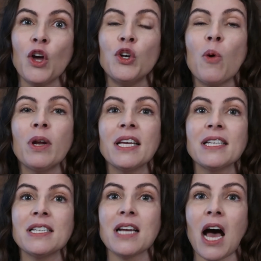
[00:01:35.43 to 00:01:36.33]
No one can
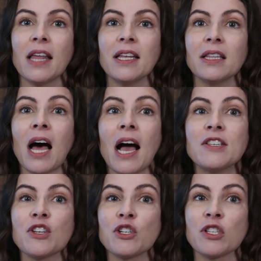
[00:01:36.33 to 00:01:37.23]
deny that
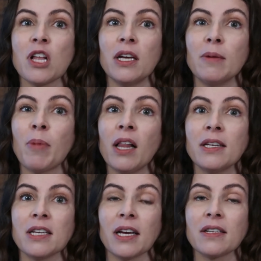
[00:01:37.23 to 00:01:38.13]
lies are slung in
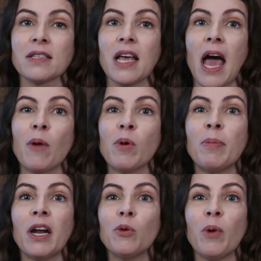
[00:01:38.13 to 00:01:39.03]
politics, and what
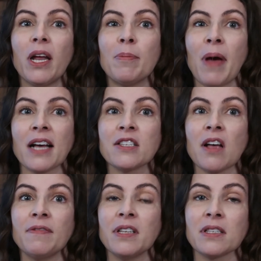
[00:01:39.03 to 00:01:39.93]
better way to pass
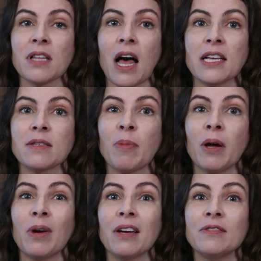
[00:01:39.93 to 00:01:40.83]
off these lies by
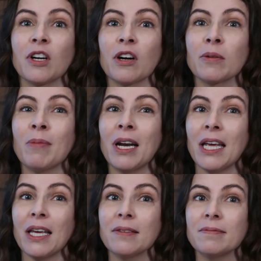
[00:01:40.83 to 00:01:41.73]
way of dark money,